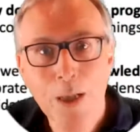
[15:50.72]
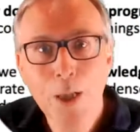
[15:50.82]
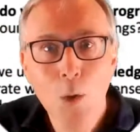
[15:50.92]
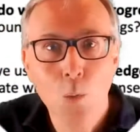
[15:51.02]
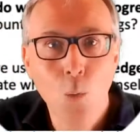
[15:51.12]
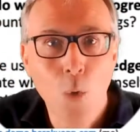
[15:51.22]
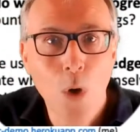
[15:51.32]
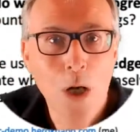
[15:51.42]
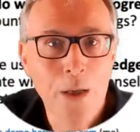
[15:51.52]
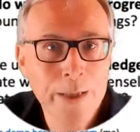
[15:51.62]
while
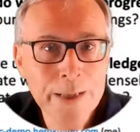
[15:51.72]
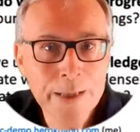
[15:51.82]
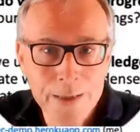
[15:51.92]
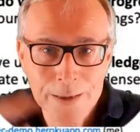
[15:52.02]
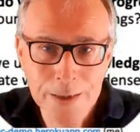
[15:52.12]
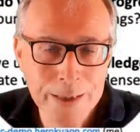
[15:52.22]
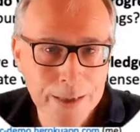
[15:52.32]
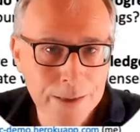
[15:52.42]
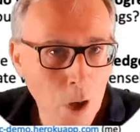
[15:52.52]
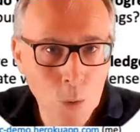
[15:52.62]
letting the thing as a whole
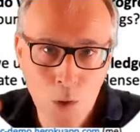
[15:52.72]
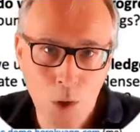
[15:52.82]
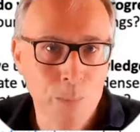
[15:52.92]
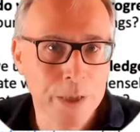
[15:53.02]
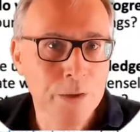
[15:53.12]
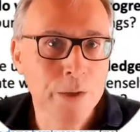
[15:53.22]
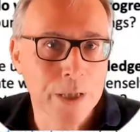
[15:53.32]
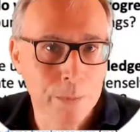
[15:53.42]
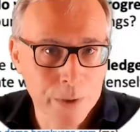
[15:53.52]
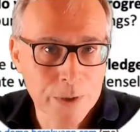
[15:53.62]
not be a tree,
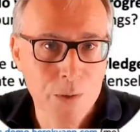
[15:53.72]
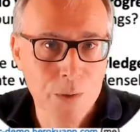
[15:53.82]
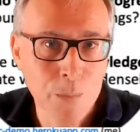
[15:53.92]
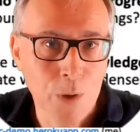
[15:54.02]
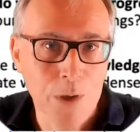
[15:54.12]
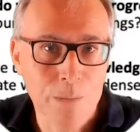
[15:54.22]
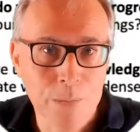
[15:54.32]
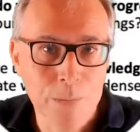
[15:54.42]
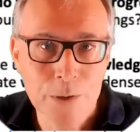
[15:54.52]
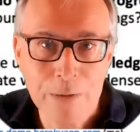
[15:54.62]
which is the problem because you
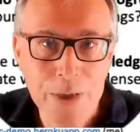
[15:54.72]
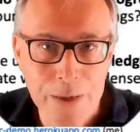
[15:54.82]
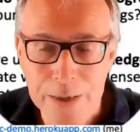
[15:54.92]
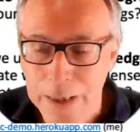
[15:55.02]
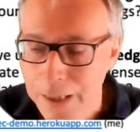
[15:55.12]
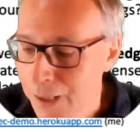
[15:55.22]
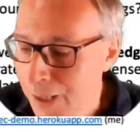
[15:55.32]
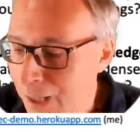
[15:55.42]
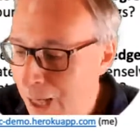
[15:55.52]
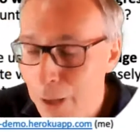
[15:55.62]
have this kind of thing.
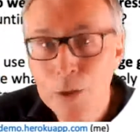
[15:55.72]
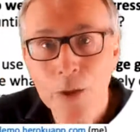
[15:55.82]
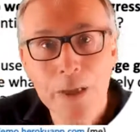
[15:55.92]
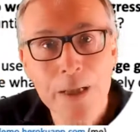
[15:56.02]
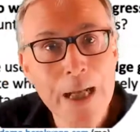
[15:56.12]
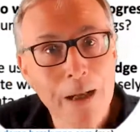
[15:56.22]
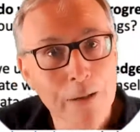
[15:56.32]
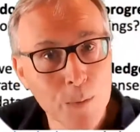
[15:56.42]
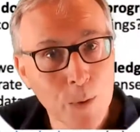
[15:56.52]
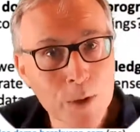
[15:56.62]
I would certainly encourage more
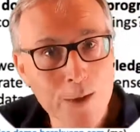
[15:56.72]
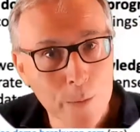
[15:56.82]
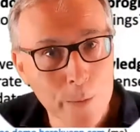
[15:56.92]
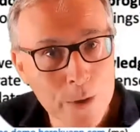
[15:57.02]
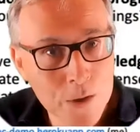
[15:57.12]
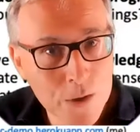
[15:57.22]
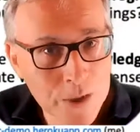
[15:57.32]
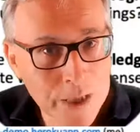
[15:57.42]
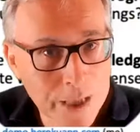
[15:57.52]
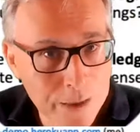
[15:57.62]
taxonomists to
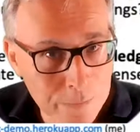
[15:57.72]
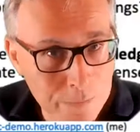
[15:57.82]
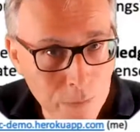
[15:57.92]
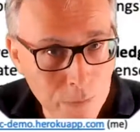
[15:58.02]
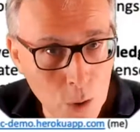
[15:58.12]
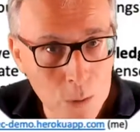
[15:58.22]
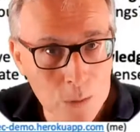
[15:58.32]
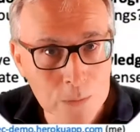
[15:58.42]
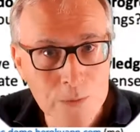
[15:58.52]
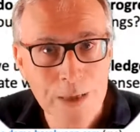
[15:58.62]
get involved.
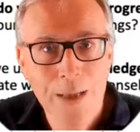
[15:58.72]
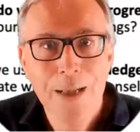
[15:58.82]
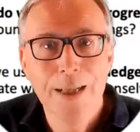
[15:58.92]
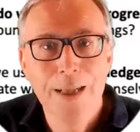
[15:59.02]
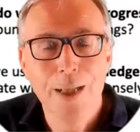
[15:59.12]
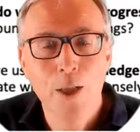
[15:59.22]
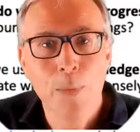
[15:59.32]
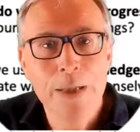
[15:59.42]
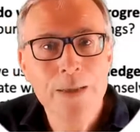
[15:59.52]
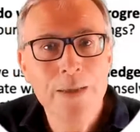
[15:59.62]
Um, it's an
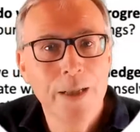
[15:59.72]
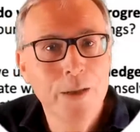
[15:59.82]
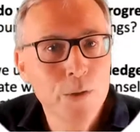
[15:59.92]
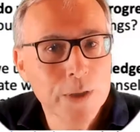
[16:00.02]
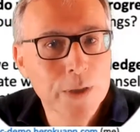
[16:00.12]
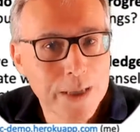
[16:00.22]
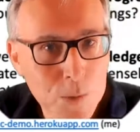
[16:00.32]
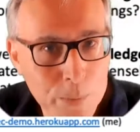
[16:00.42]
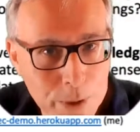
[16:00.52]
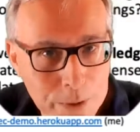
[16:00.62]
interesting
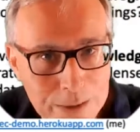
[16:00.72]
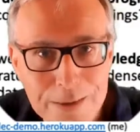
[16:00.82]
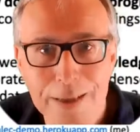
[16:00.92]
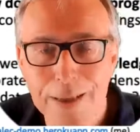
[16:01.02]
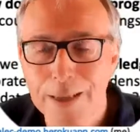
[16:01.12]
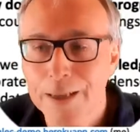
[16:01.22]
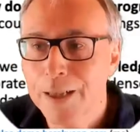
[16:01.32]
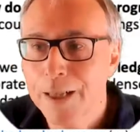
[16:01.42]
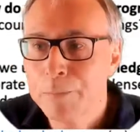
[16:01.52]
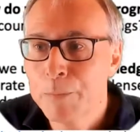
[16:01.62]
experience. Uh, it,
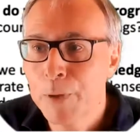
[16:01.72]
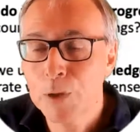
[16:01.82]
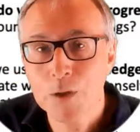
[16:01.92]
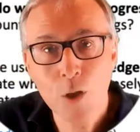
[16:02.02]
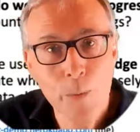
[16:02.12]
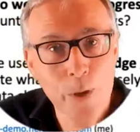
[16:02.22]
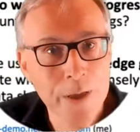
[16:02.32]
because it's a community driven